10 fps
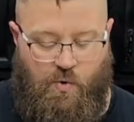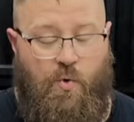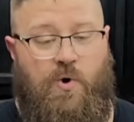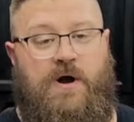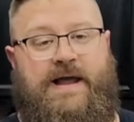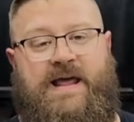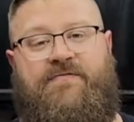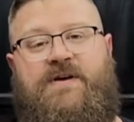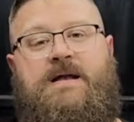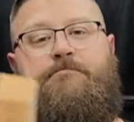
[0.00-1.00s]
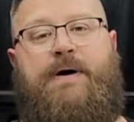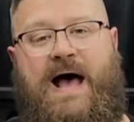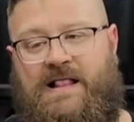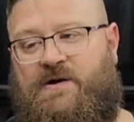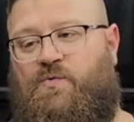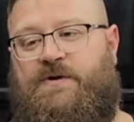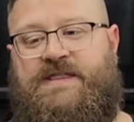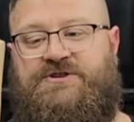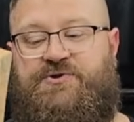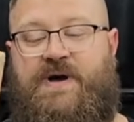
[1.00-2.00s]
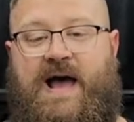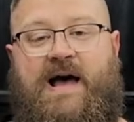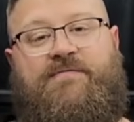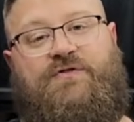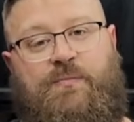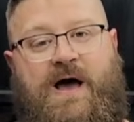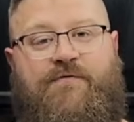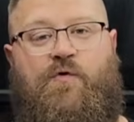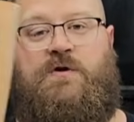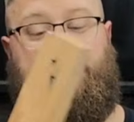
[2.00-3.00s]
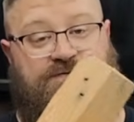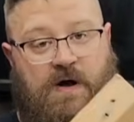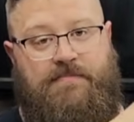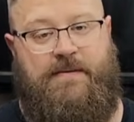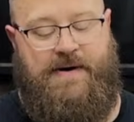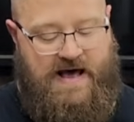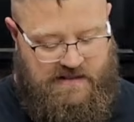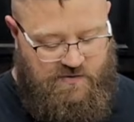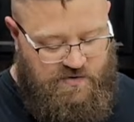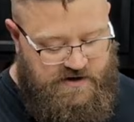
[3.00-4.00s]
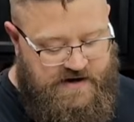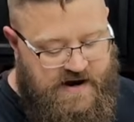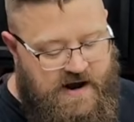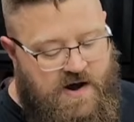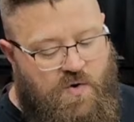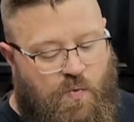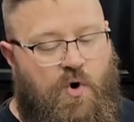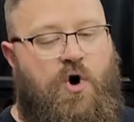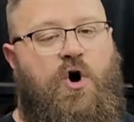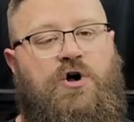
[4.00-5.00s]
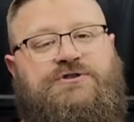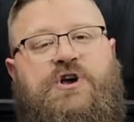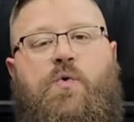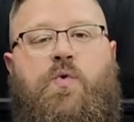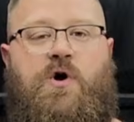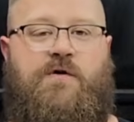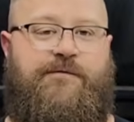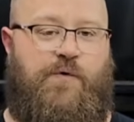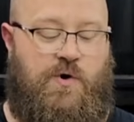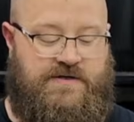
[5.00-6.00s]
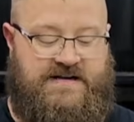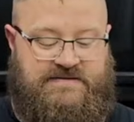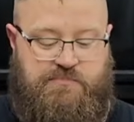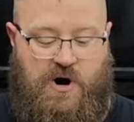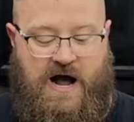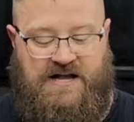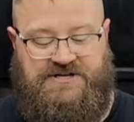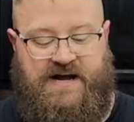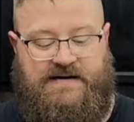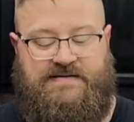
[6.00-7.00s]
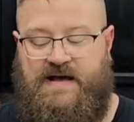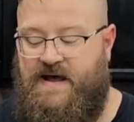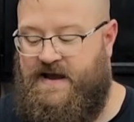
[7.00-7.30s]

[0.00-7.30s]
or even pallet wood that you have. 2x4s from the pallet wood will also work for this project.